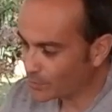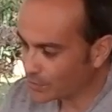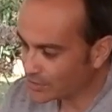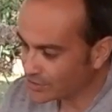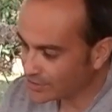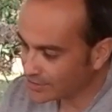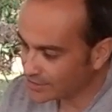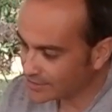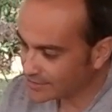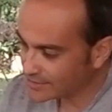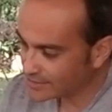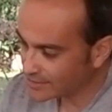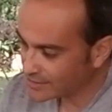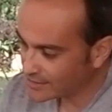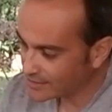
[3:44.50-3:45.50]
which
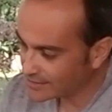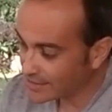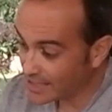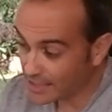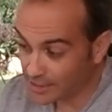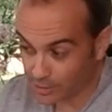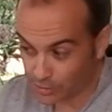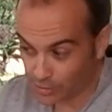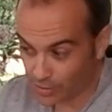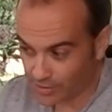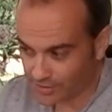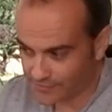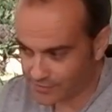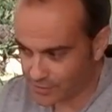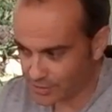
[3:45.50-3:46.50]
is the English
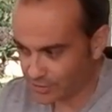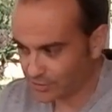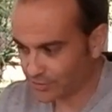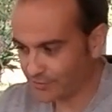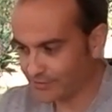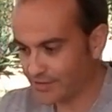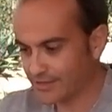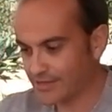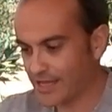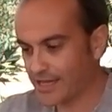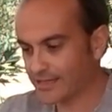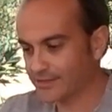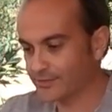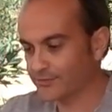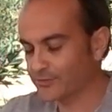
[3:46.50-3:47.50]
only version of the
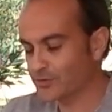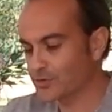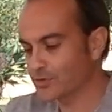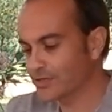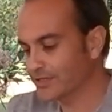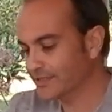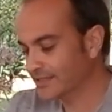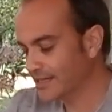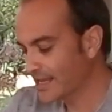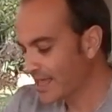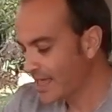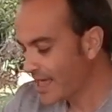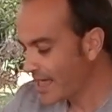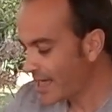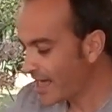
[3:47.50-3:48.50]
text, of course,
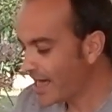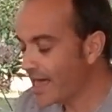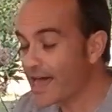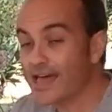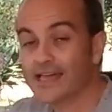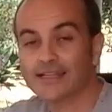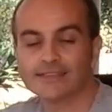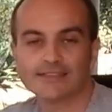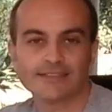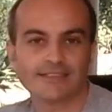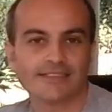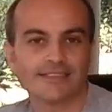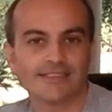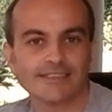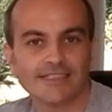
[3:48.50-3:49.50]
and
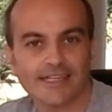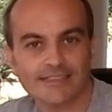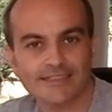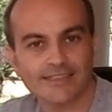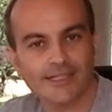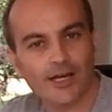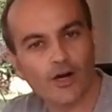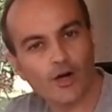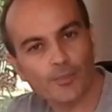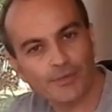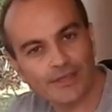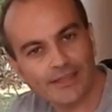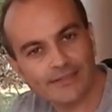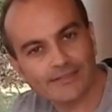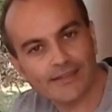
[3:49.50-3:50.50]
just
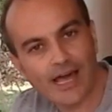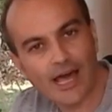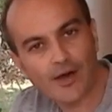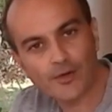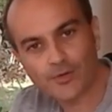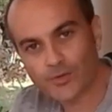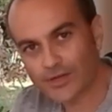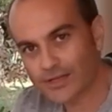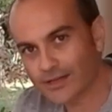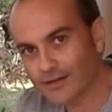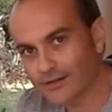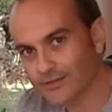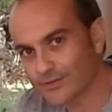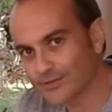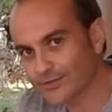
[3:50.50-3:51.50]
copy it down
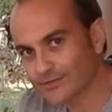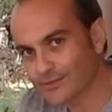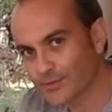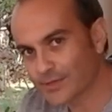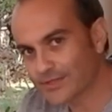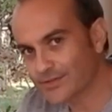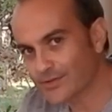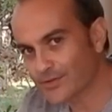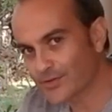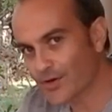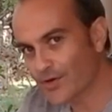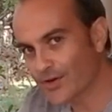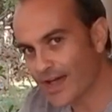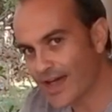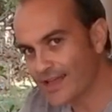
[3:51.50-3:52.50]
on with your
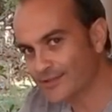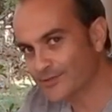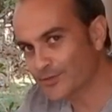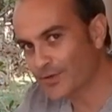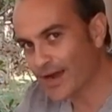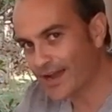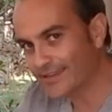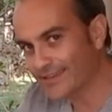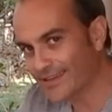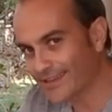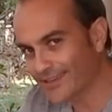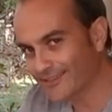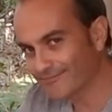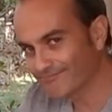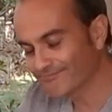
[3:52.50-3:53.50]
own
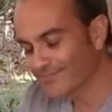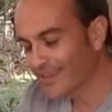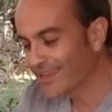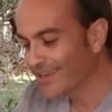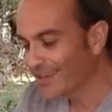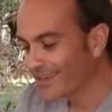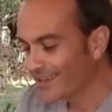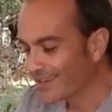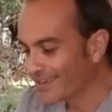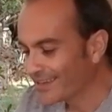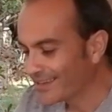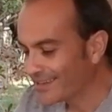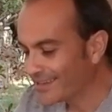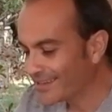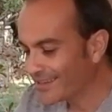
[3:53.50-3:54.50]
handwriting,
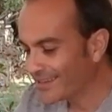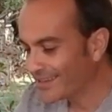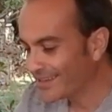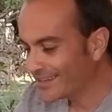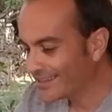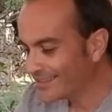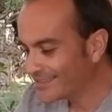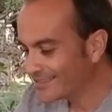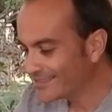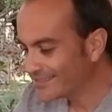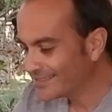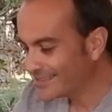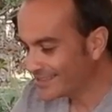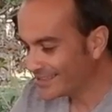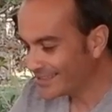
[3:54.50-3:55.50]

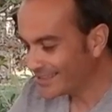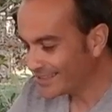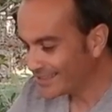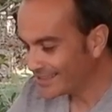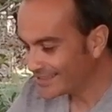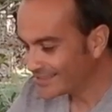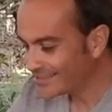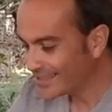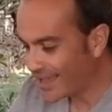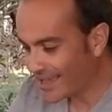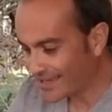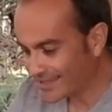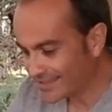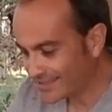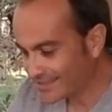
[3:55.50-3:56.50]
the
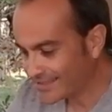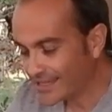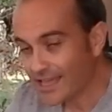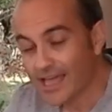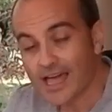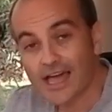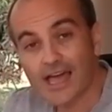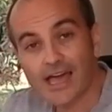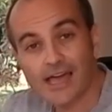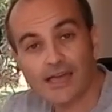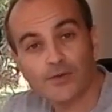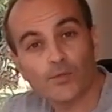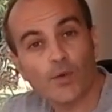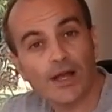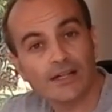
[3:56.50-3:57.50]
text.
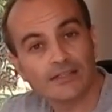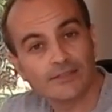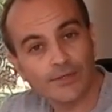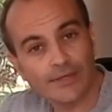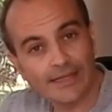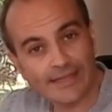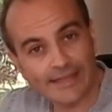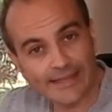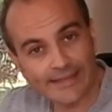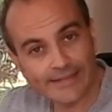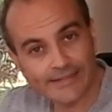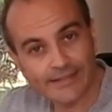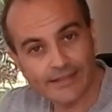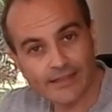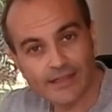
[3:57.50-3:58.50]
And while doing
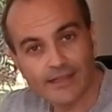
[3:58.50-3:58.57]
it,